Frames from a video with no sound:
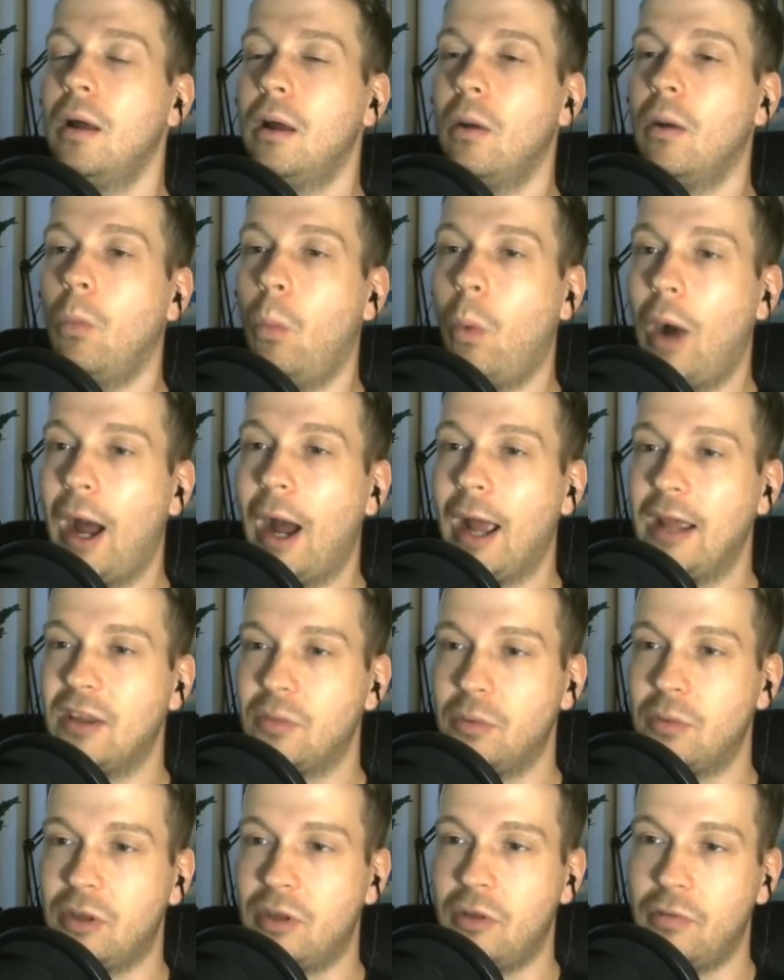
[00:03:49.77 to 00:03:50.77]
Why
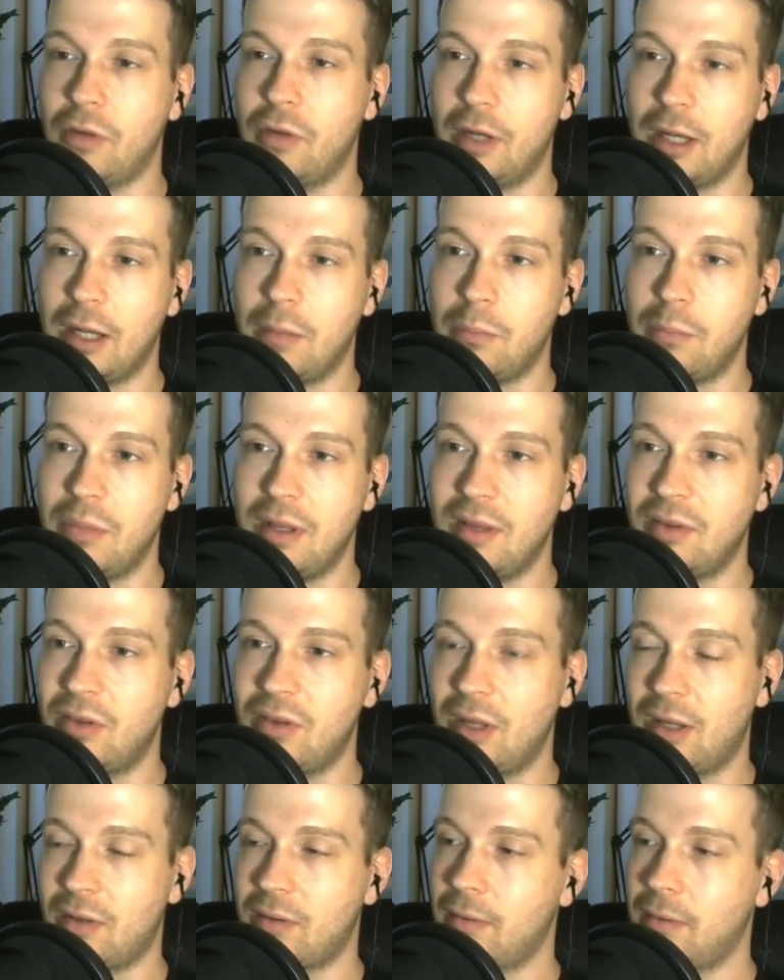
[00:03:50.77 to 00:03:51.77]
specifically
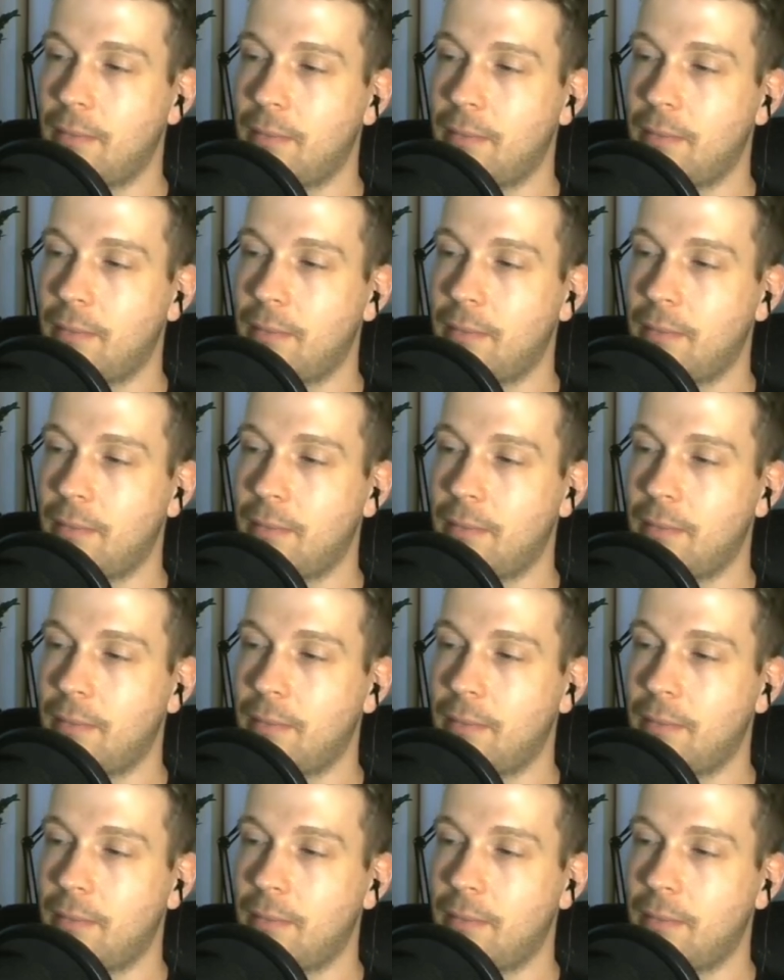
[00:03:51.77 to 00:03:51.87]
b6?